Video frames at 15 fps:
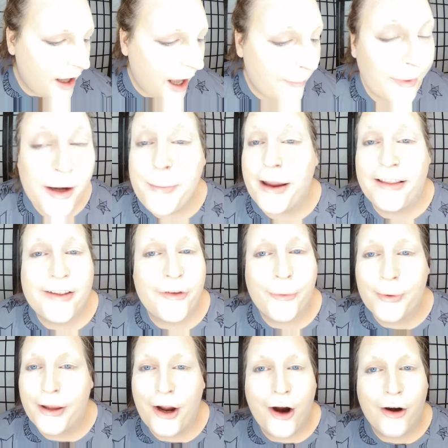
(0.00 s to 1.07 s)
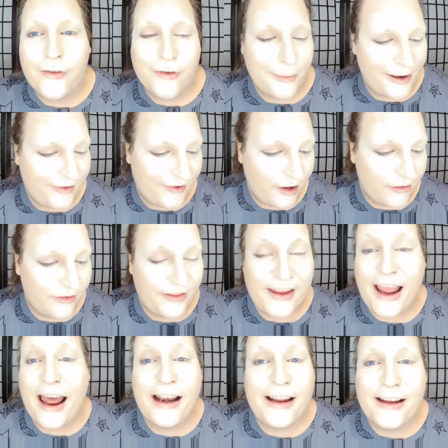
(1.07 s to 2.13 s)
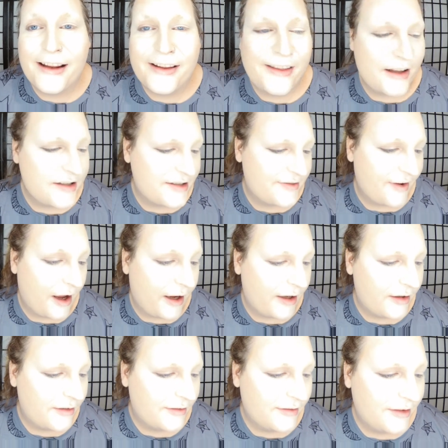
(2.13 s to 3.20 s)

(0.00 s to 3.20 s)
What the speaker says: I'm gonna make this really hard for myself in the edit, and that's fine.